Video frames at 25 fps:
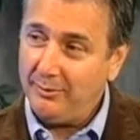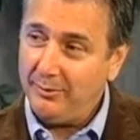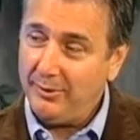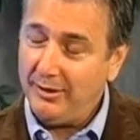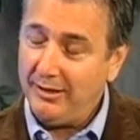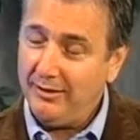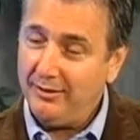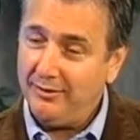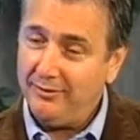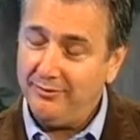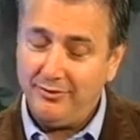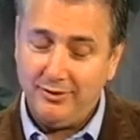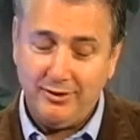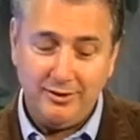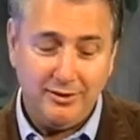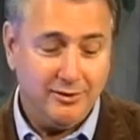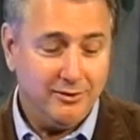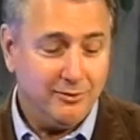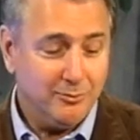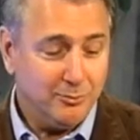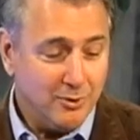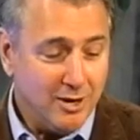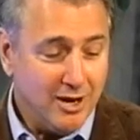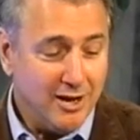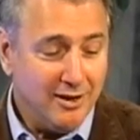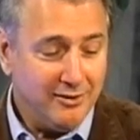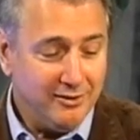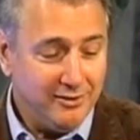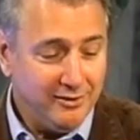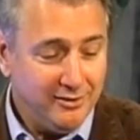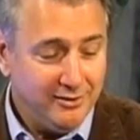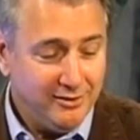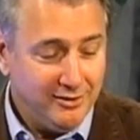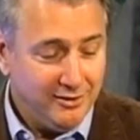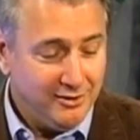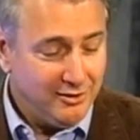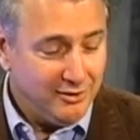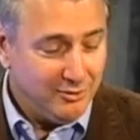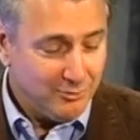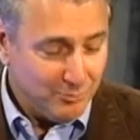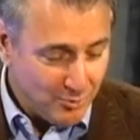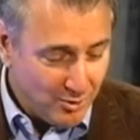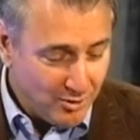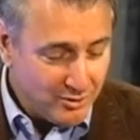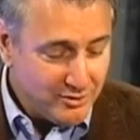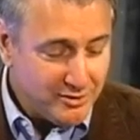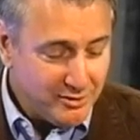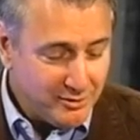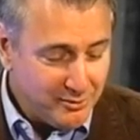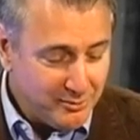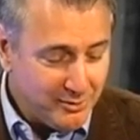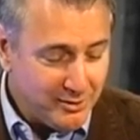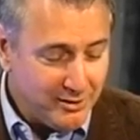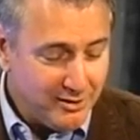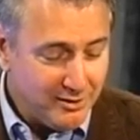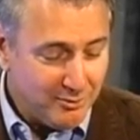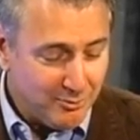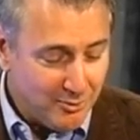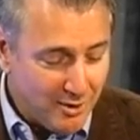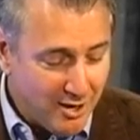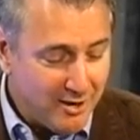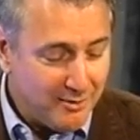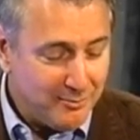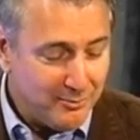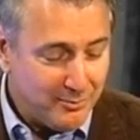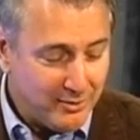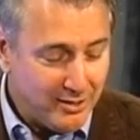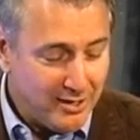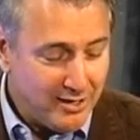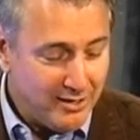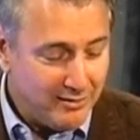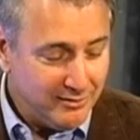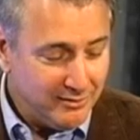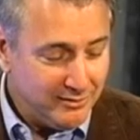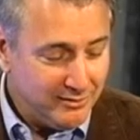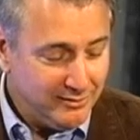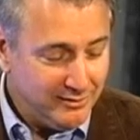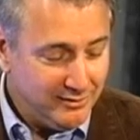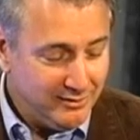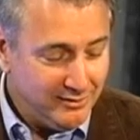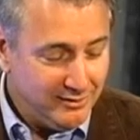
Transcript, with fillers: We have uh, Rosey Grier. Rosey Grier, Ron Brown,